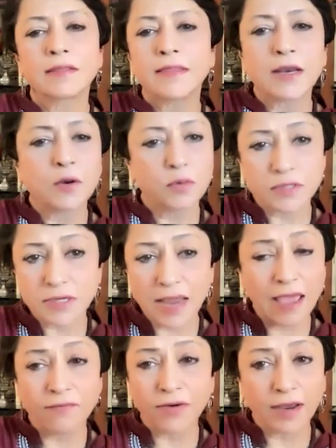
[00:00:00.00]
they don't
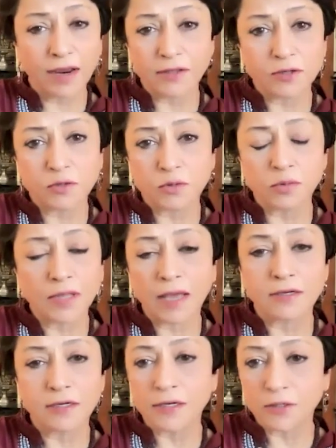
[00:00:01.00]
ever get the truth
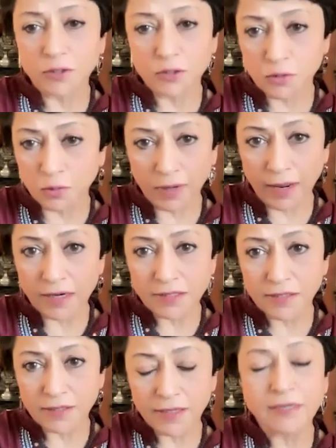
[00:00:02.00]
until it's too late.
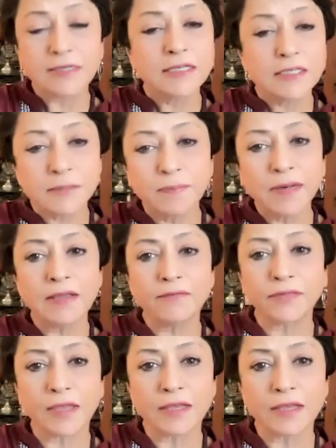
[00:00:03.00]
They
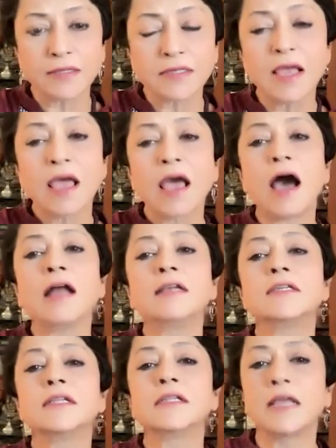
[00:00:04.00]
disbelieve things
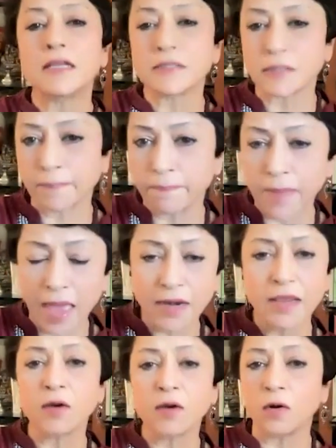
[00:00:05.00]
until there is a
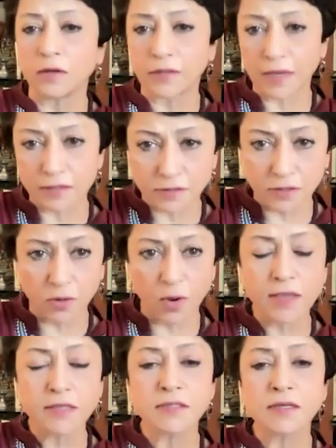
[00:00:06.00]
panic or there is a
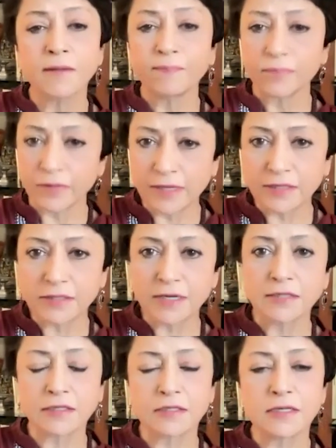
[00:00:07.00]
noise. These
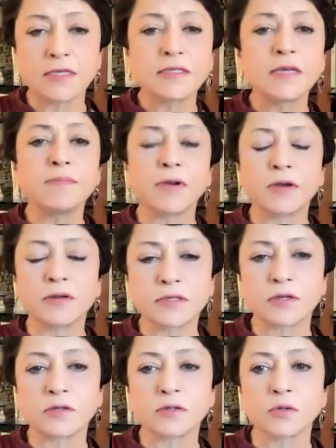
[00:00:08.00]
days, it's easy because
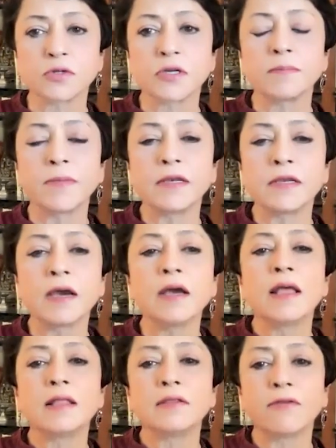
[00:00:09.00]
it's on social media.
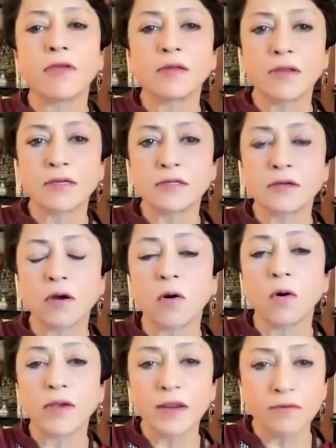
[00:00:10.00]
The regulator
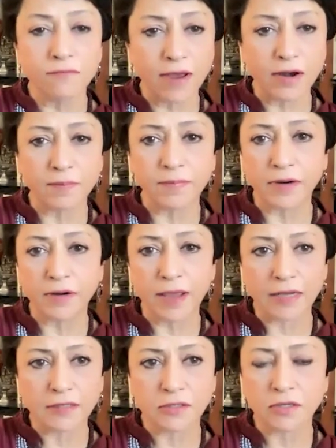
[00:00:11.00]
invariably
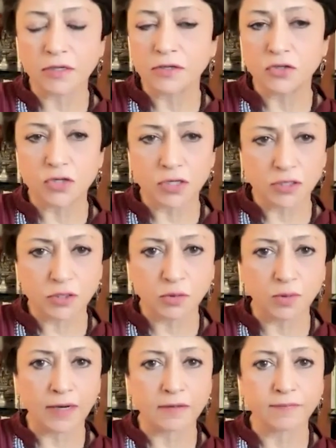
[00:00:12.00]
reacts just
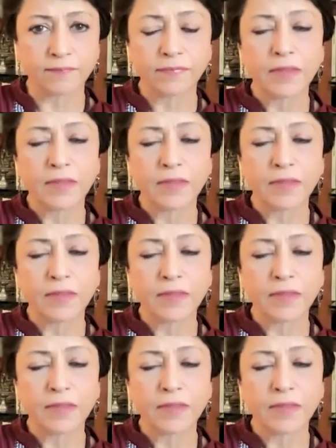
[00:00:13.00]
too late.